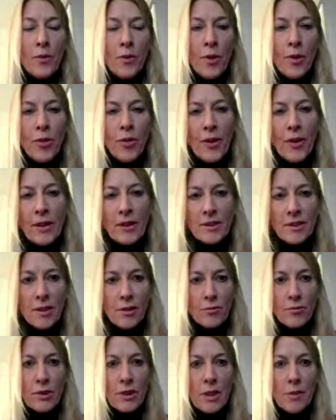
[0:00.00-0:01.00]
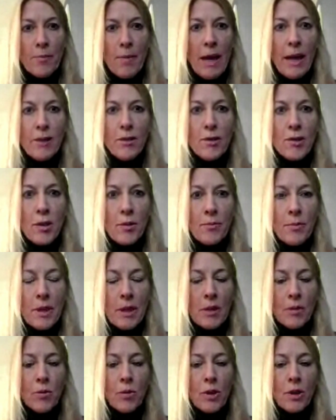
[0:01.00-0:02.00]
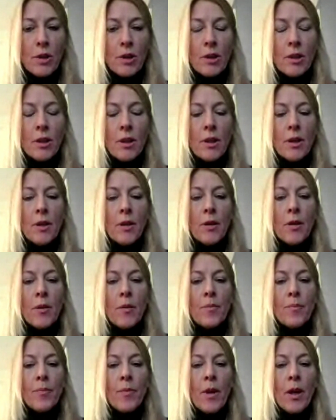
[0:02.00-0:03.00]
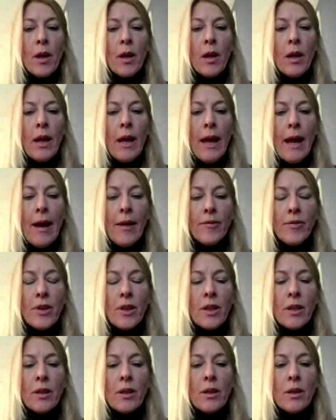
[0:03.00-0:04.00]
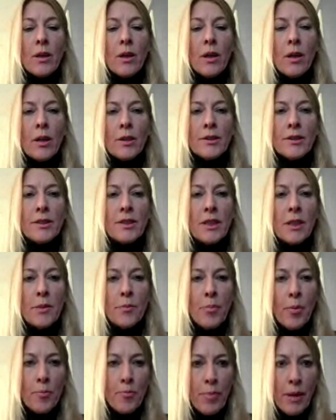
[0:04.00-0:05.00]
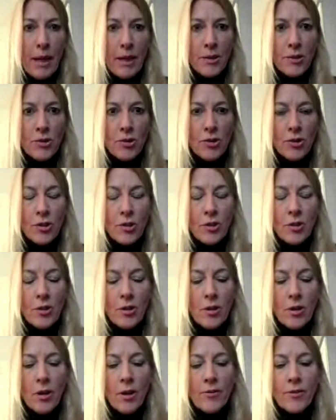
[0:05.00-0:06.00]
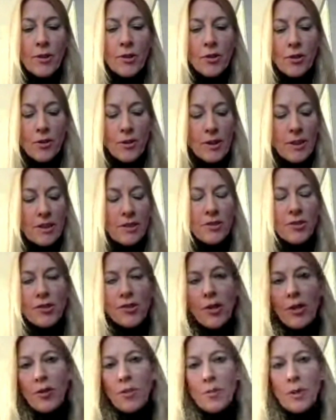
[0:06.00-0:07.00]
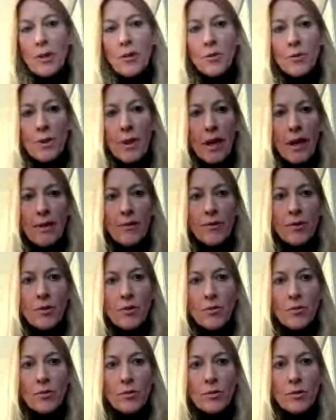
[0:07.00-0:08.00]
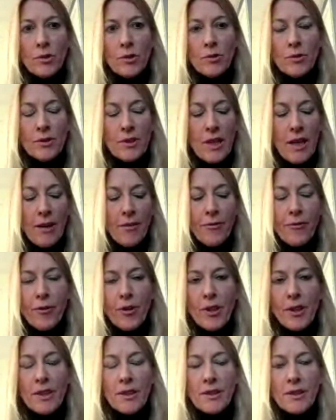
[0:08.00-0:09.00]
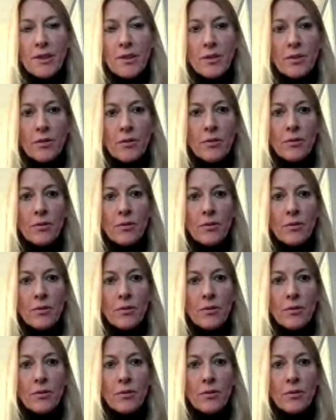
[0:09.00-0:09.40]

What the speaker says: the things that really mattered to me were having a deep bench of attorneys. Jeremy, you and I have used that phrase